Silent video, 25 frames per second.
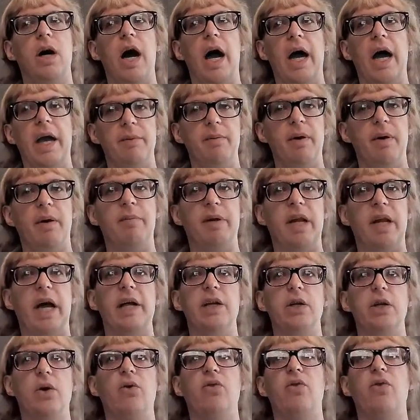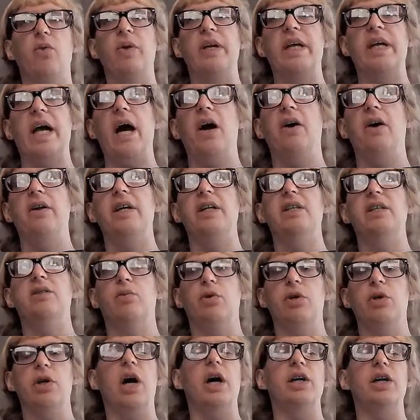But I know the reality is
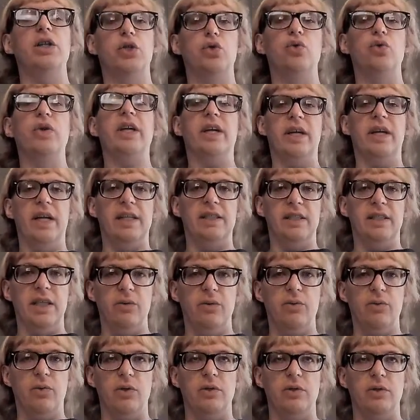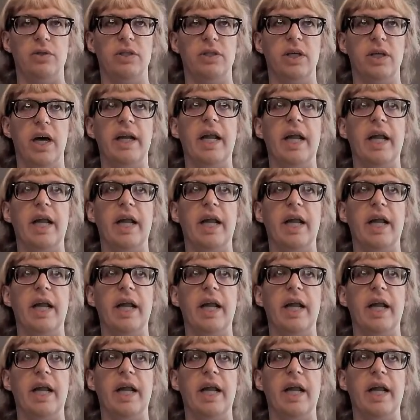we're not treated as equals,